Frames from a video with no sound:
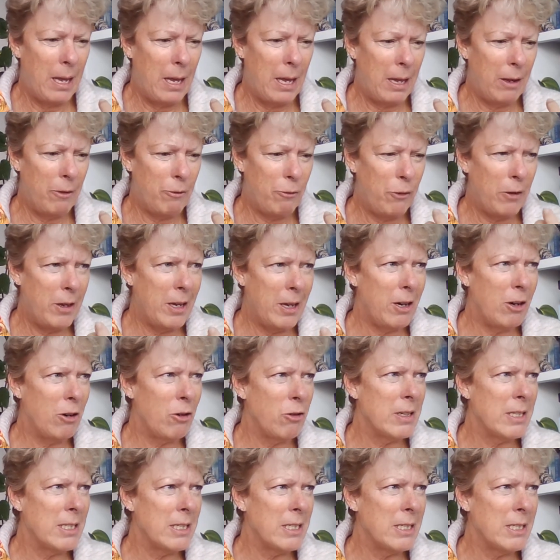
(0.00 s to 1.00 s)
Fear
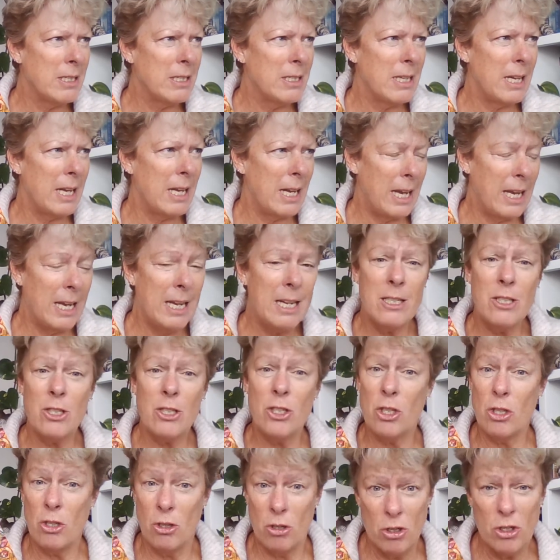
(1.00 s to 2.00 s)
is
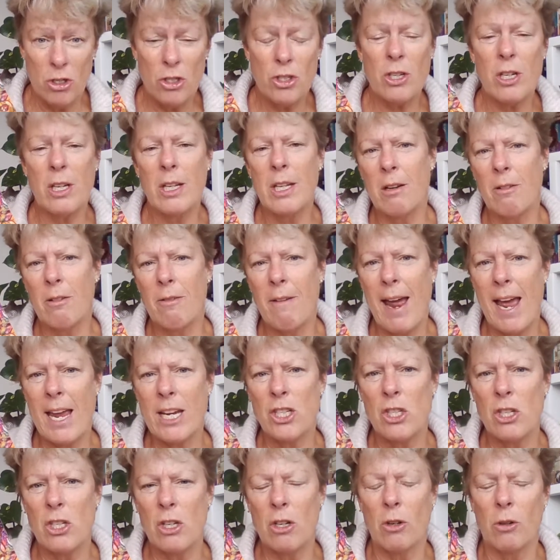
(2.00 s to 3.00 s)
usually
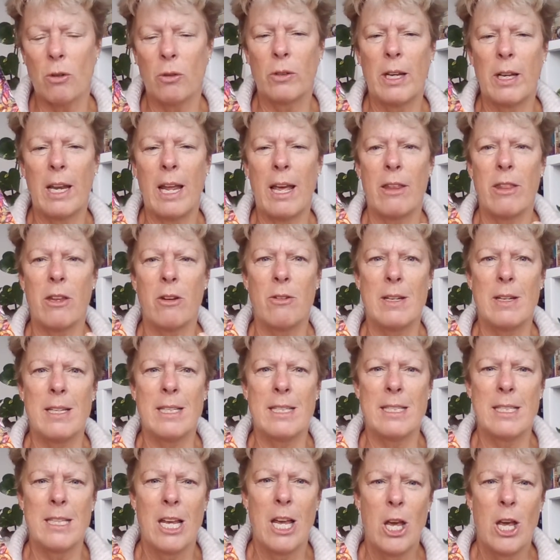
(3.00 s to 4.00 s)
irrational. Now
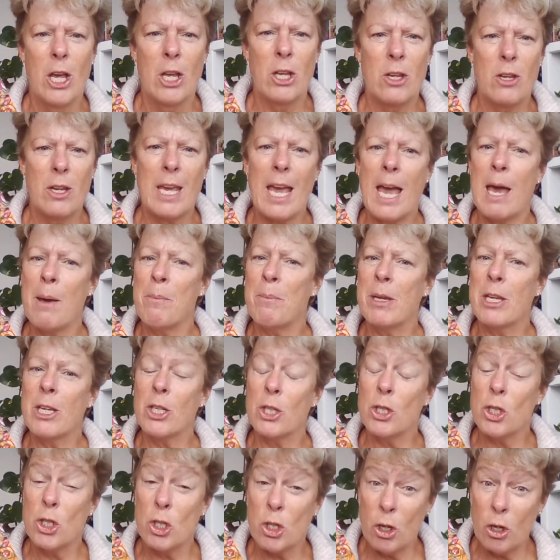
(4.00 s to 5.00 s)
you can be
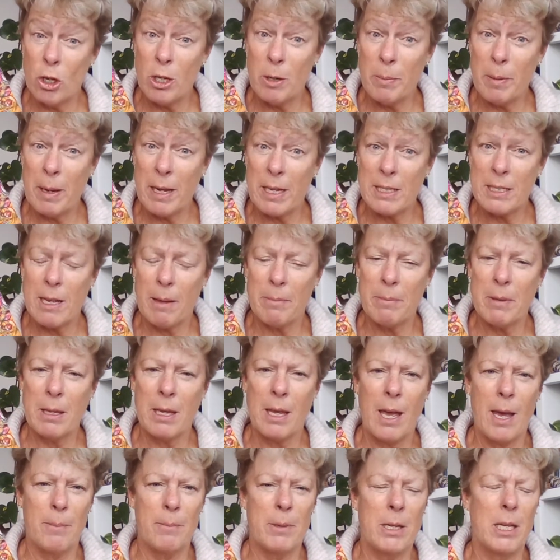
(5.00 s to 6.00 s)
concerned about something
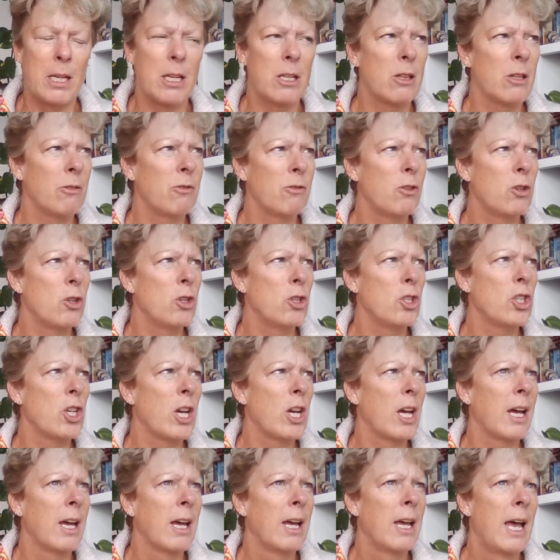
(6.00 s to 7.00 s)
happening in the
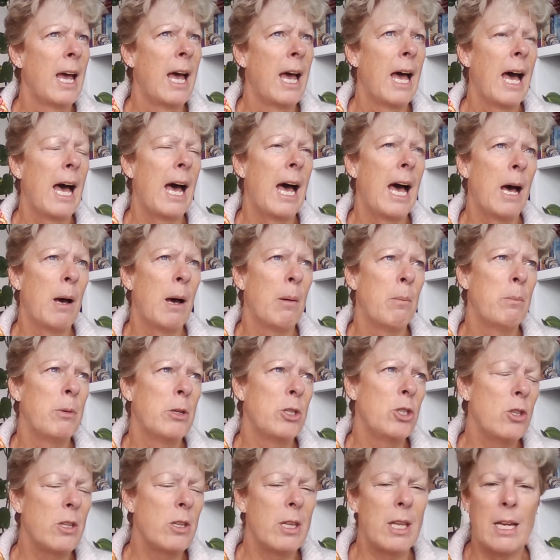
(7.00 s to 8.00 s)
future,
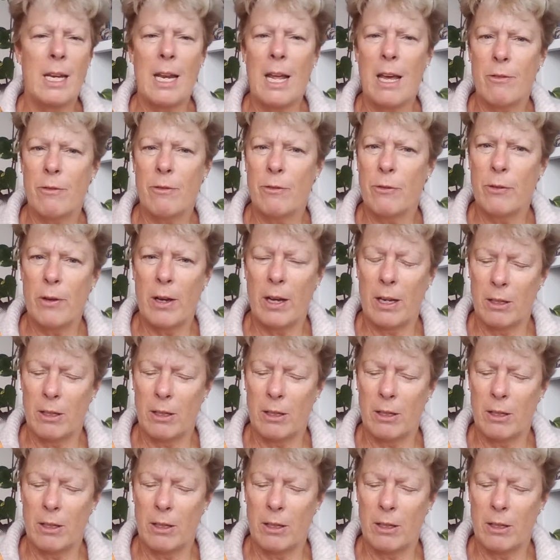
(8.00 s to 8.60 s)
but you then have